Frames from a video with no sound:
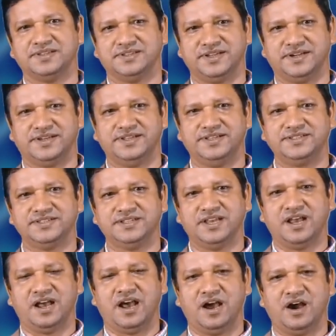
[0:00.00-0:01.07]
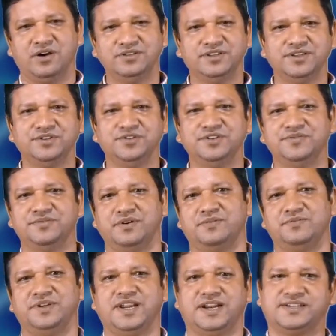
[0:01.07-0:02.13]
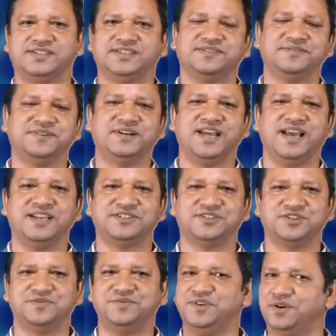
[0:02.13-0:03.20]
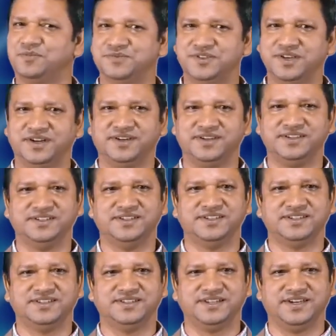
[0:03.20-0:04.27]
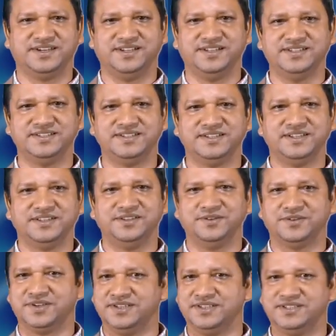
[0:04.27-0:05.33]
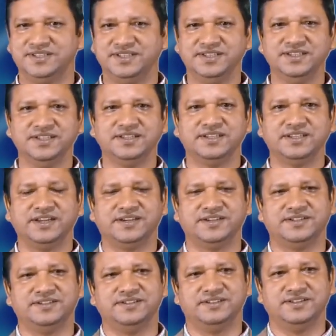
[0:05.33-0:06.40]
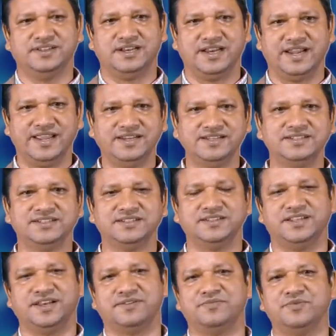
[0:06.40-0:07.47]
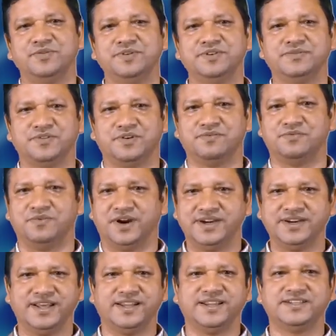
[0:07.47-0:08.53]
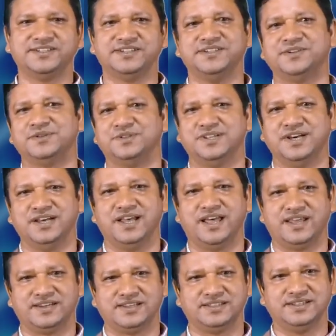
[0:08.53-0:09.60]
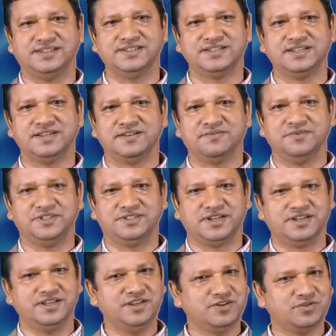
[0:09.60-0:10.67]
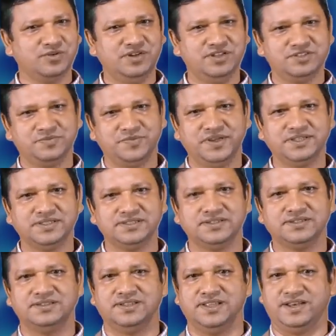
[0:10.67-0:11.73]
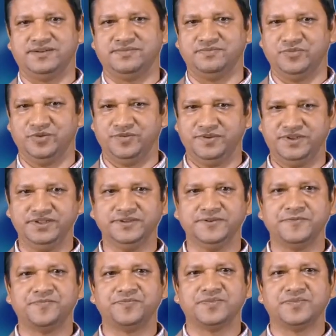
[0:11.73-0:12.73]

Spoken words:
that is how the uniform electric field has to be observed. That is, you can see it, the lines, they are moving from one direction to the another, which are equally spaced, they are moving.